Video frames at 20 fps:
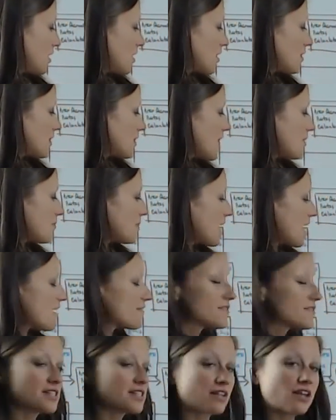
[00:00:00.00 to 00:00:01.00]
Then we
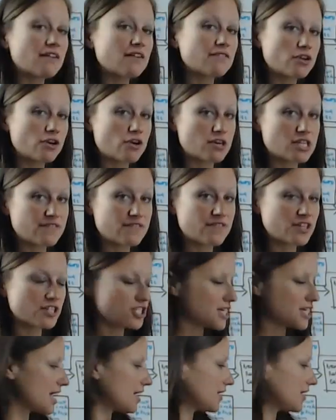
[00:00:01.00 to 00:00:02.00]
have a lot of
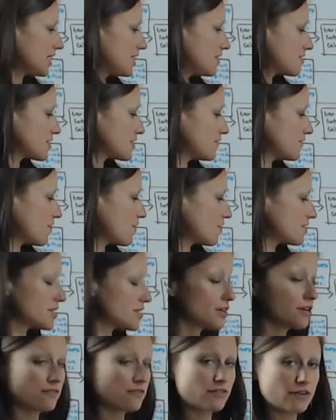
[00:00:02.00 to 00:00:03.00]
cross-functionality here as far as
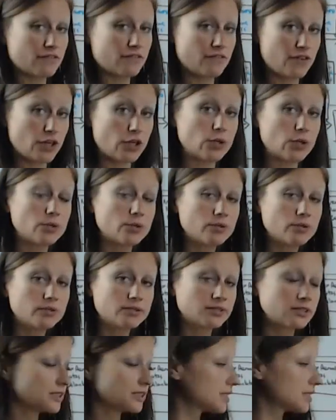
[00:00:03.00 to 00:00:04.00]
review,
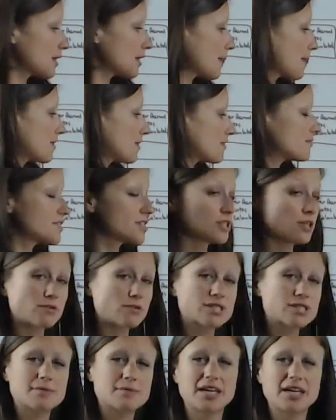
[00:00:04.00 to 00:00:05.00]

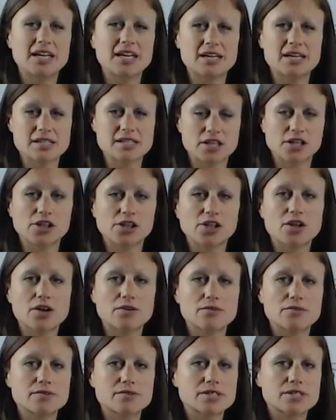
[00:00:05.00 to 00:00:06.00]
results meetings,
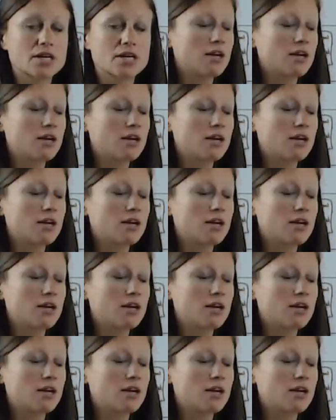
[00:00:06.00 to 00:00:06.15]
close,